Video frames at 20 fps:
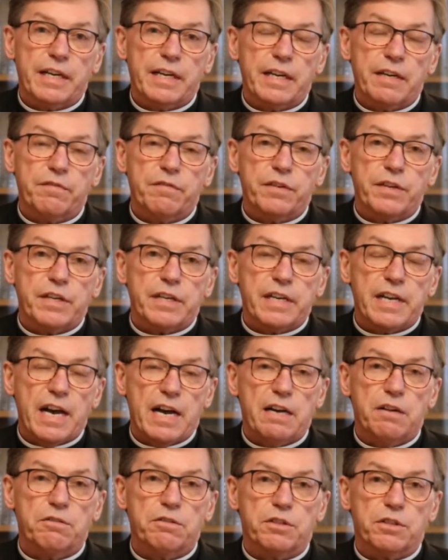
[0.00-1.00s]
every
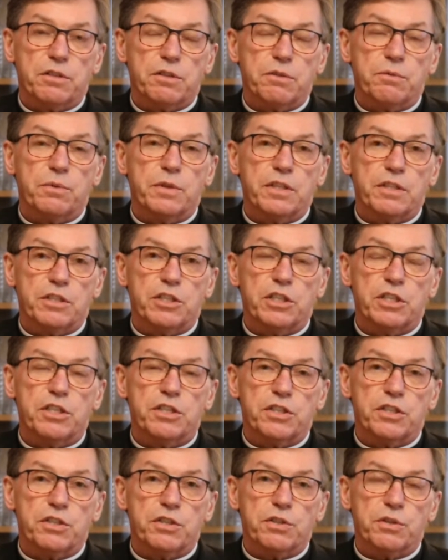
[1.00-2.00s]
encounter with
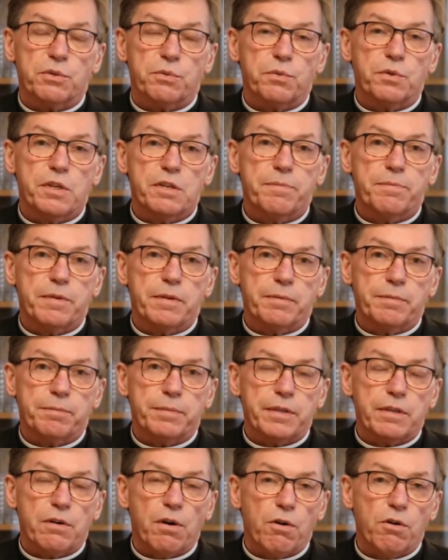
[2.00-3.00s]
Jesus would
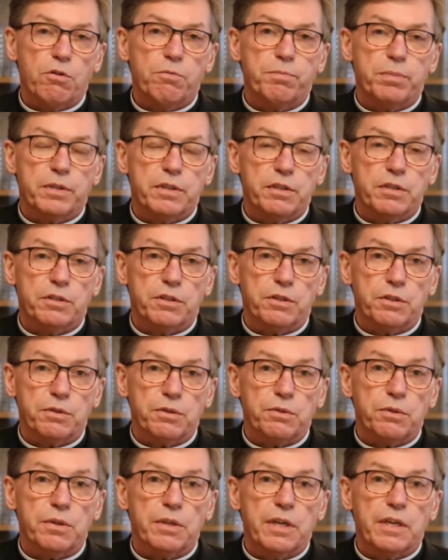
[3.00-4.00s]
be open
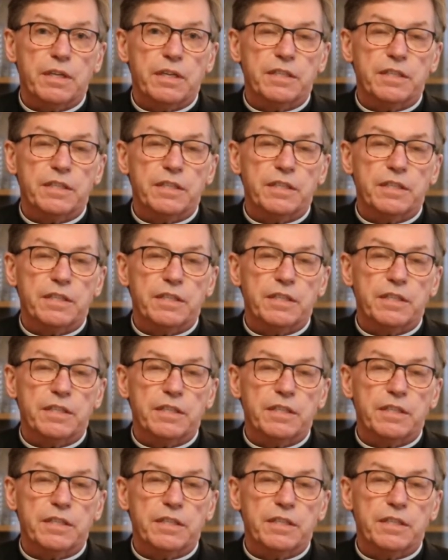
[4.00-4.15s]
to